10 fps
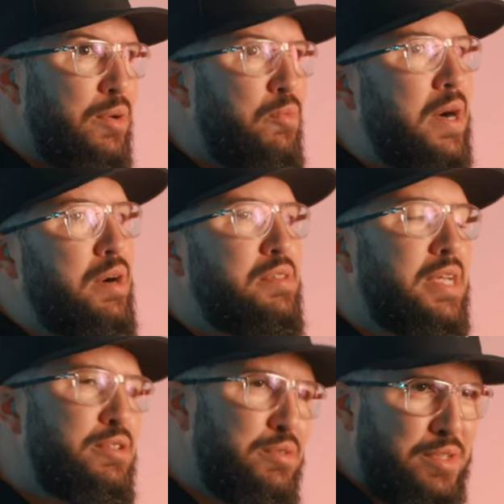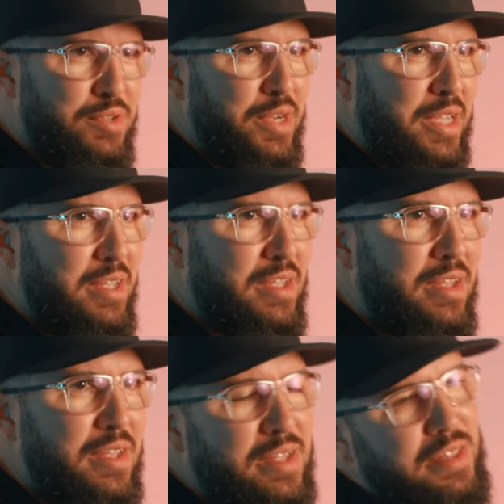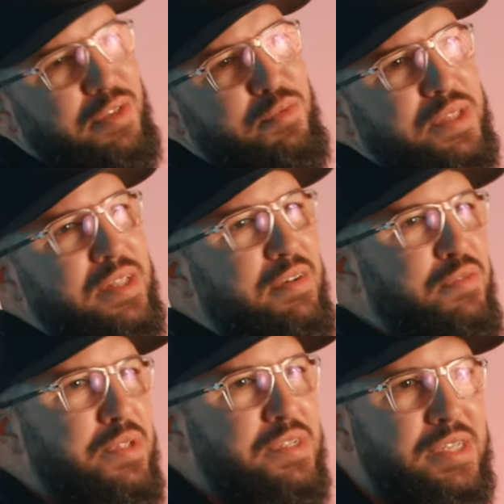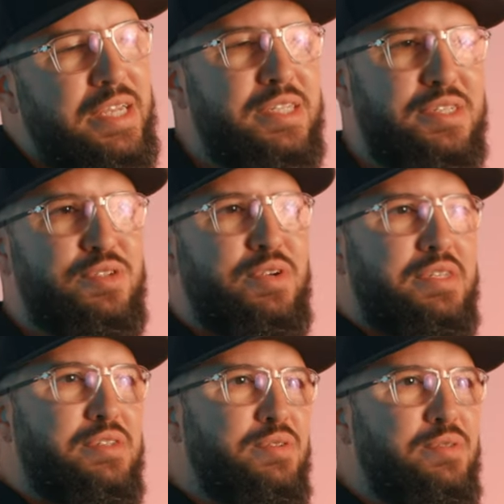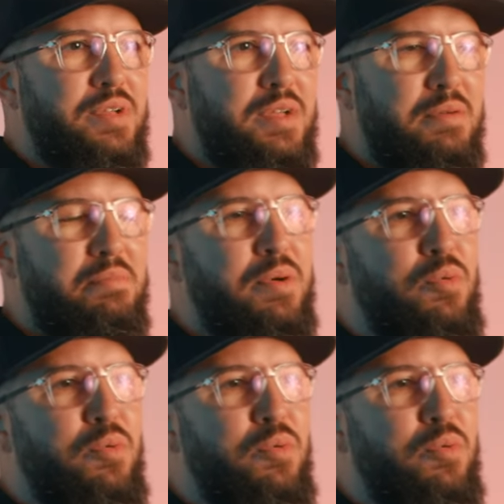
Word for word: while they do the trick. That's what the devil does. He distracts you. But